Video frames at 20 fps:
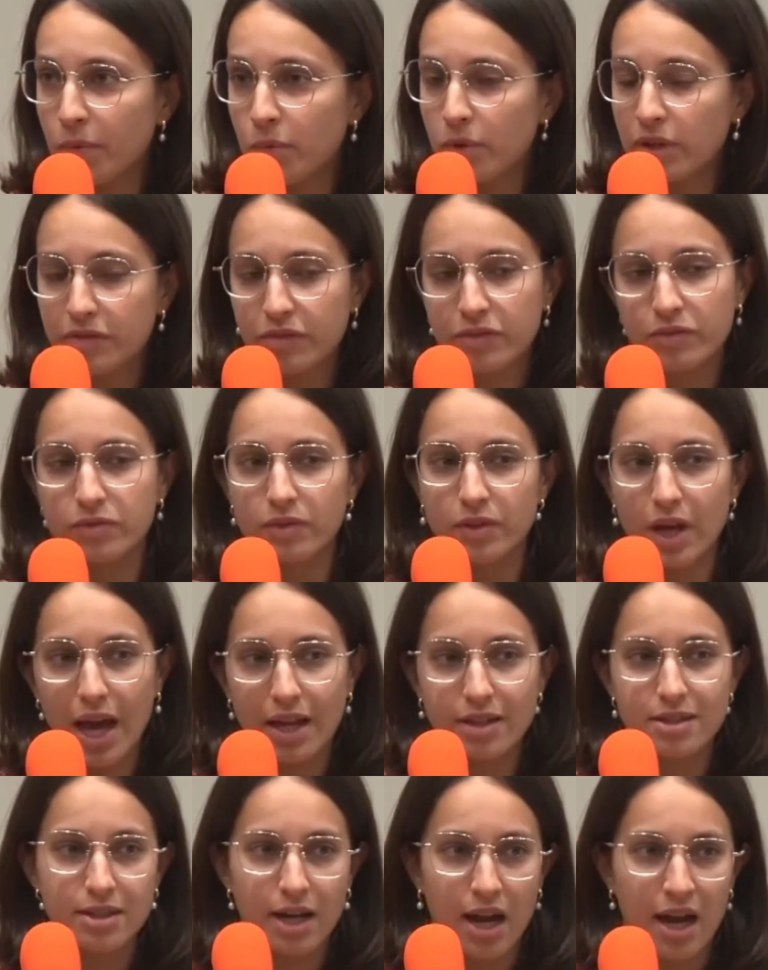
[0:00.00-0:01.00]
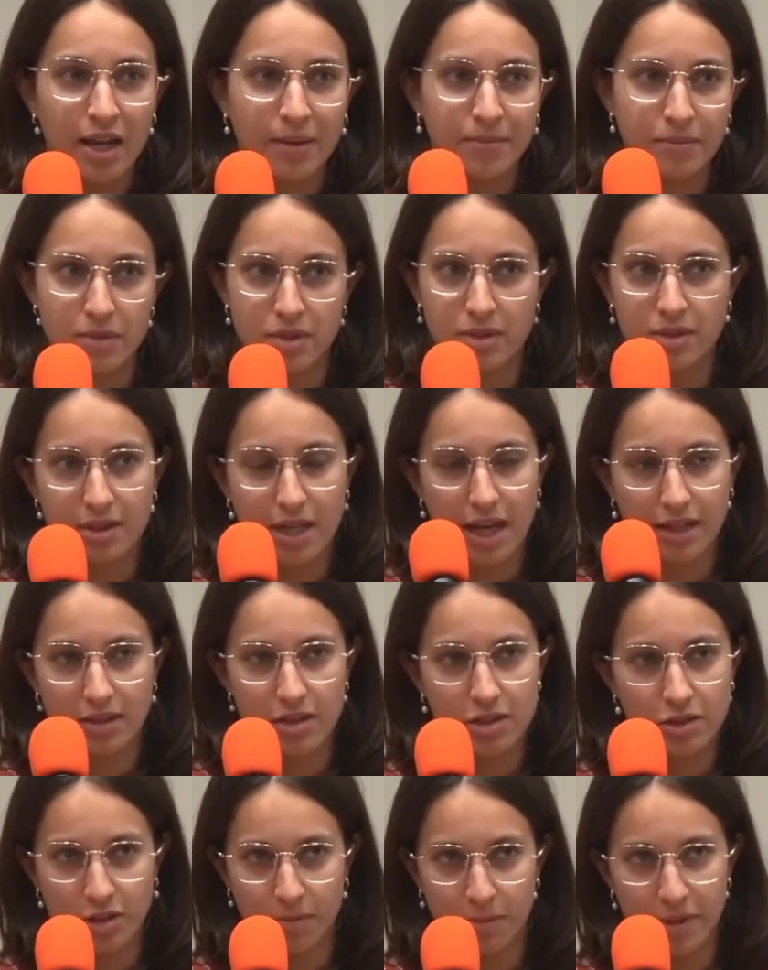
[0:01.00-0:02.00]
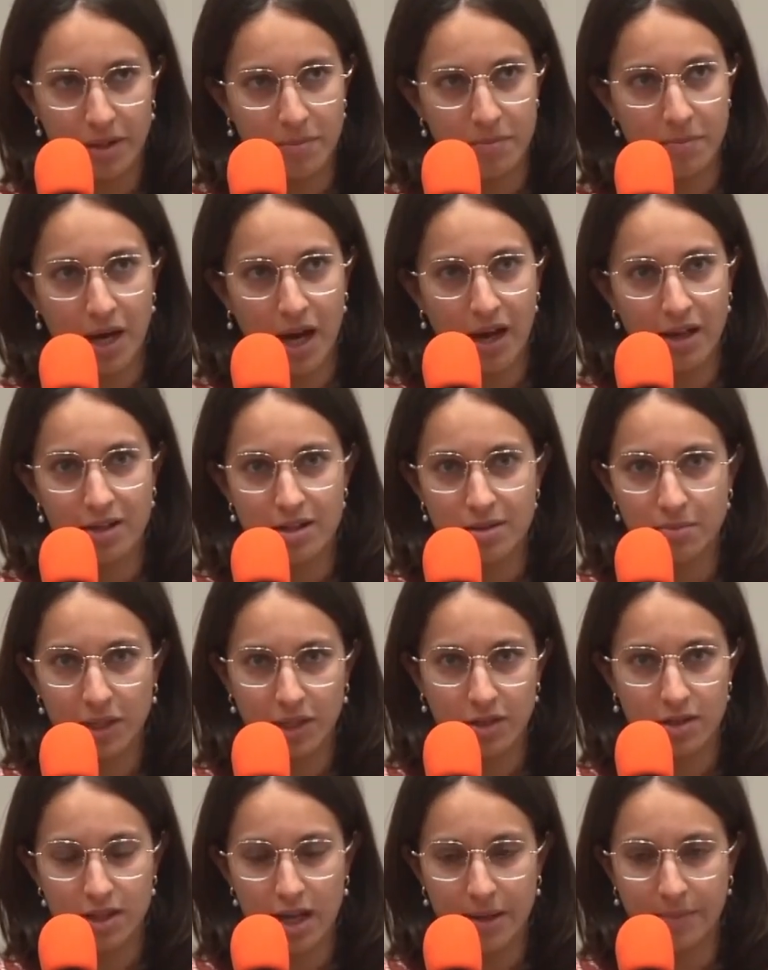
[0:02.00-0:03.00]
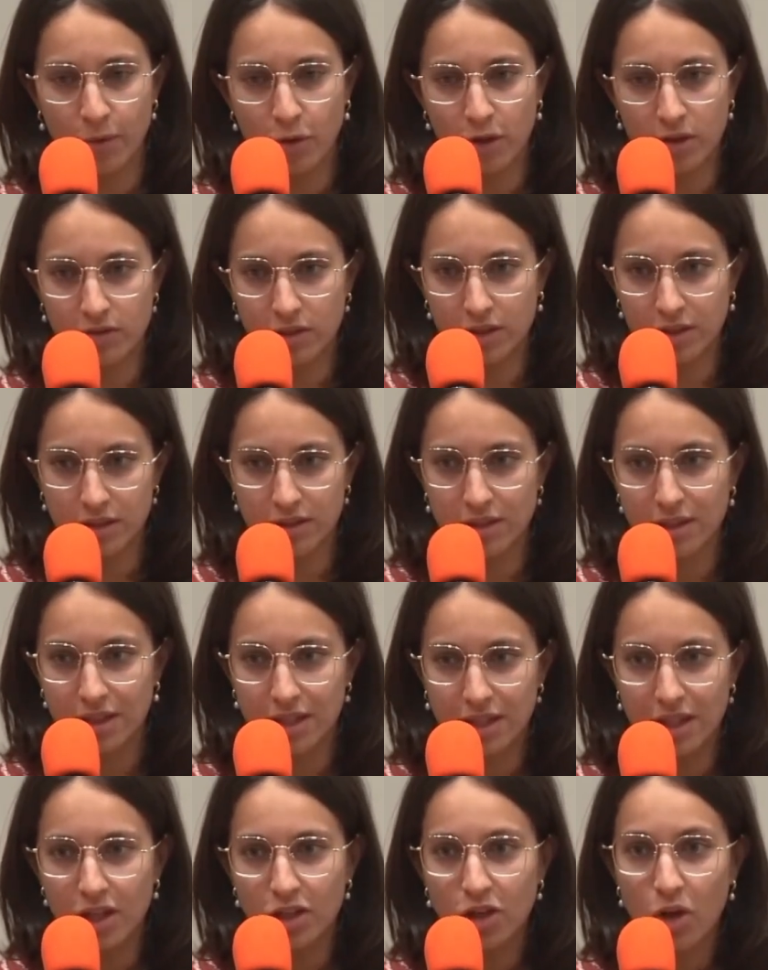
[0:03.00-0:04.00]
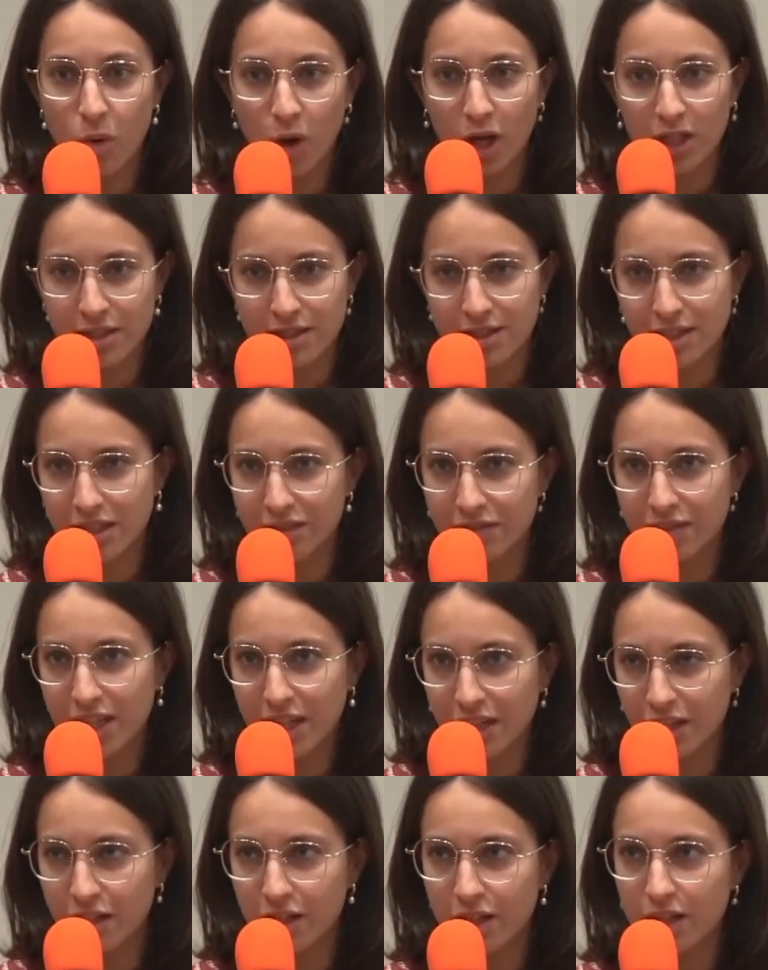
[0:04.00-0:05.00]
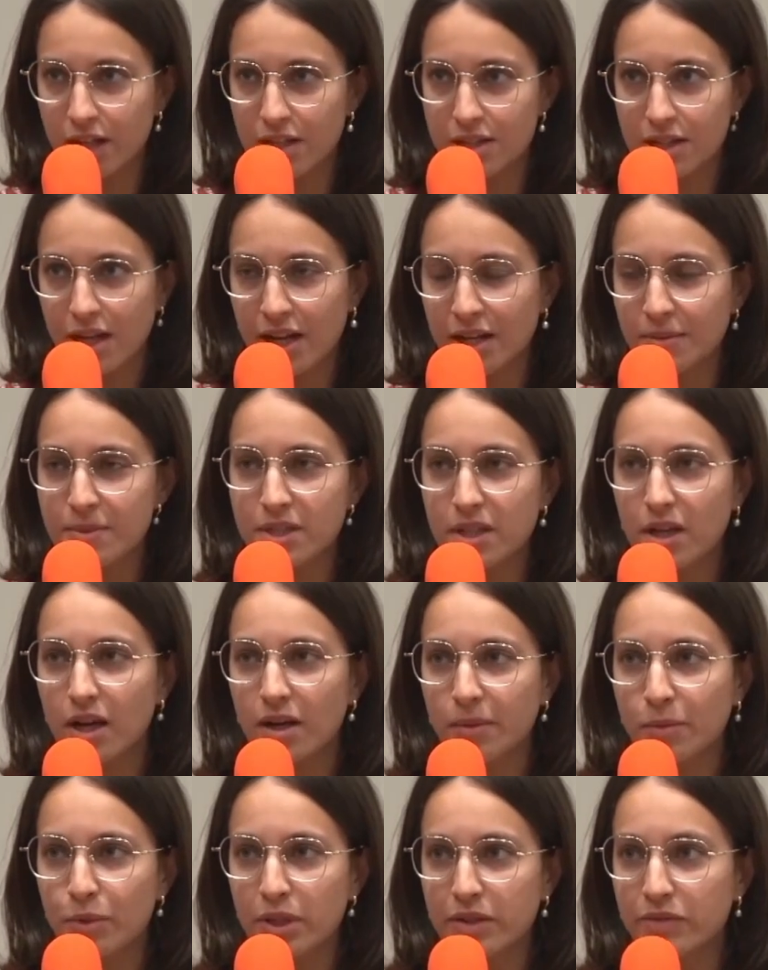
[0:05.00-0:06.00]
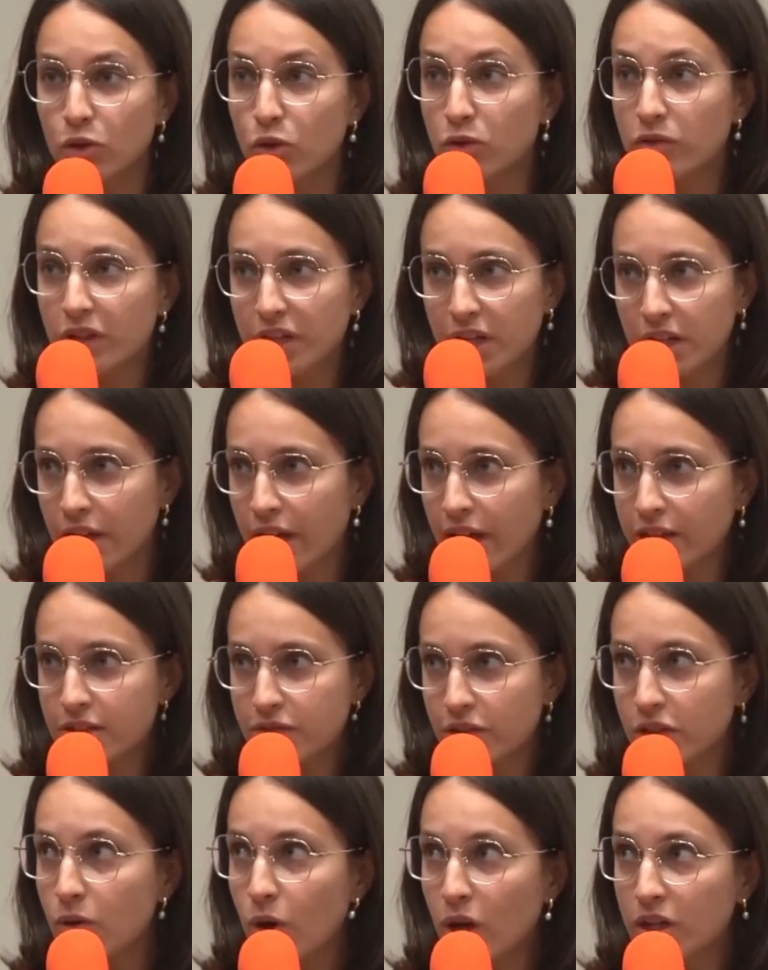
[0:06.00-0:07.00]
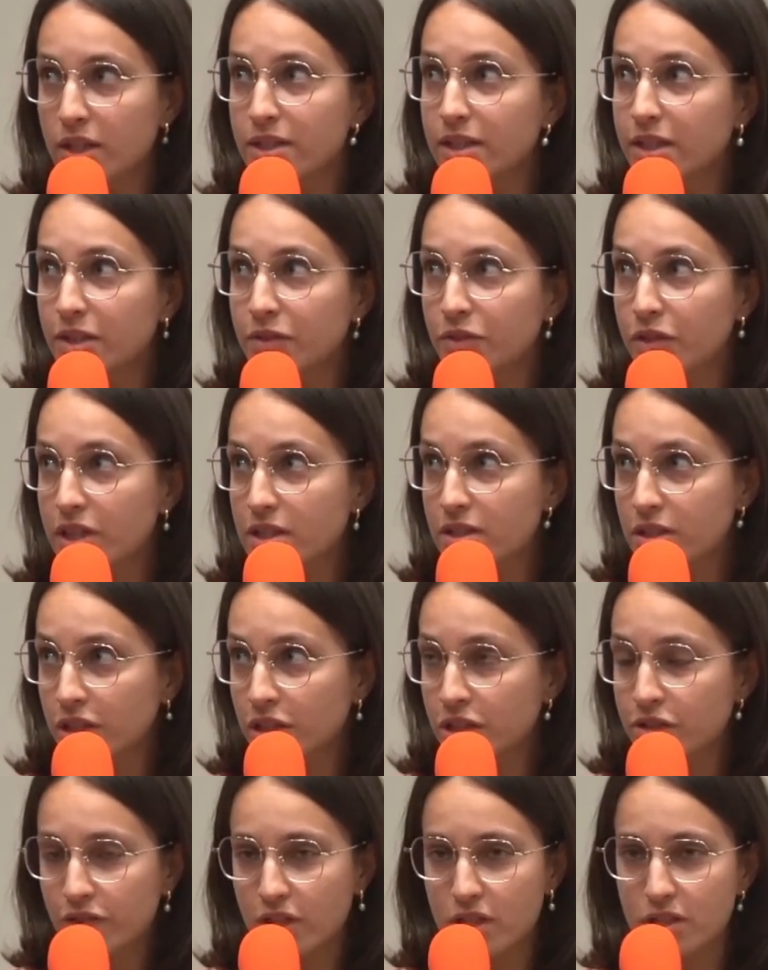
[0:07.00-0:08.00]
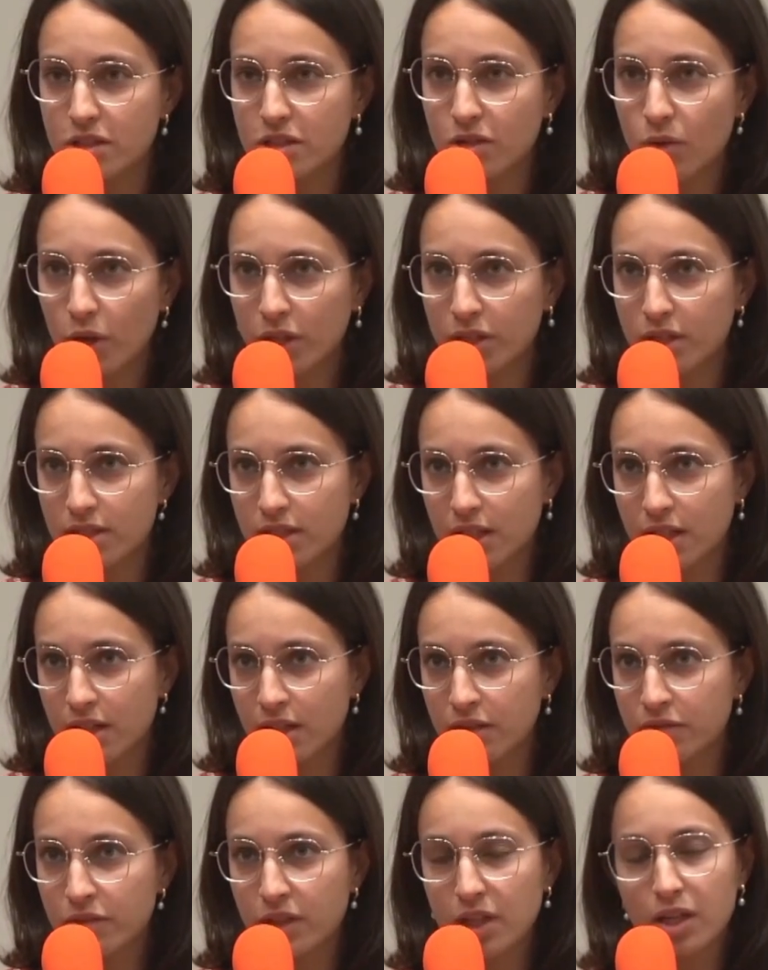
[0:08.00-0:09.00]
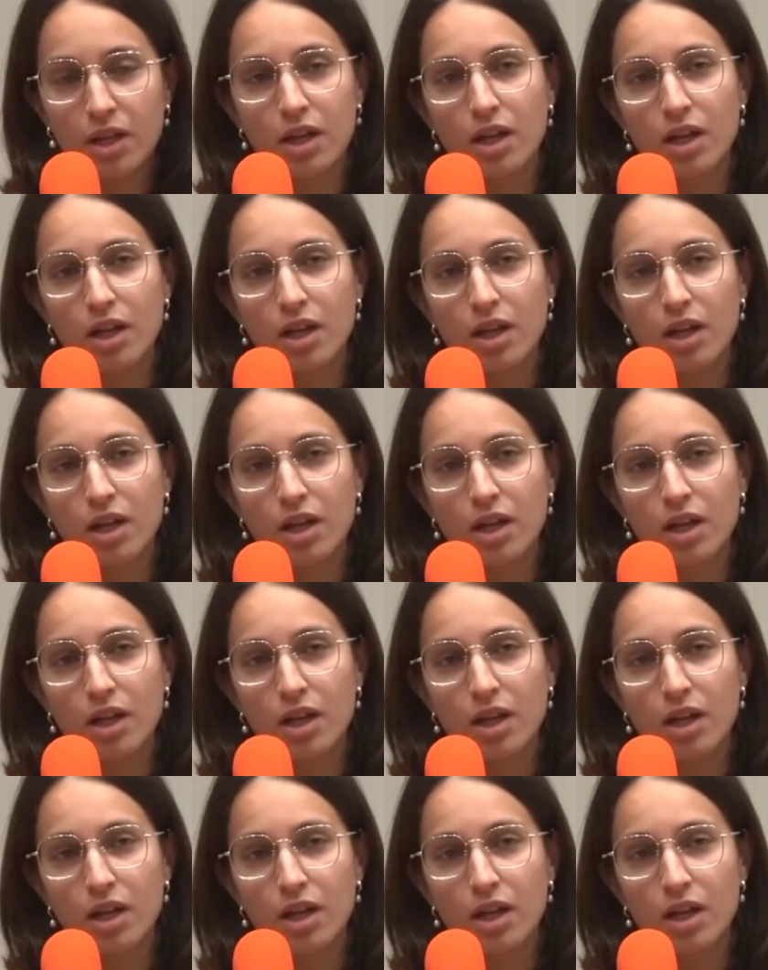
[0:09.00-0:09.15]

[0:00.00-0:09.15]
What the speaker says: We've at times, and this could be a bias because I'm more of a qualitative thinker at times, we've over-indexed for qualitative research versus quantitative.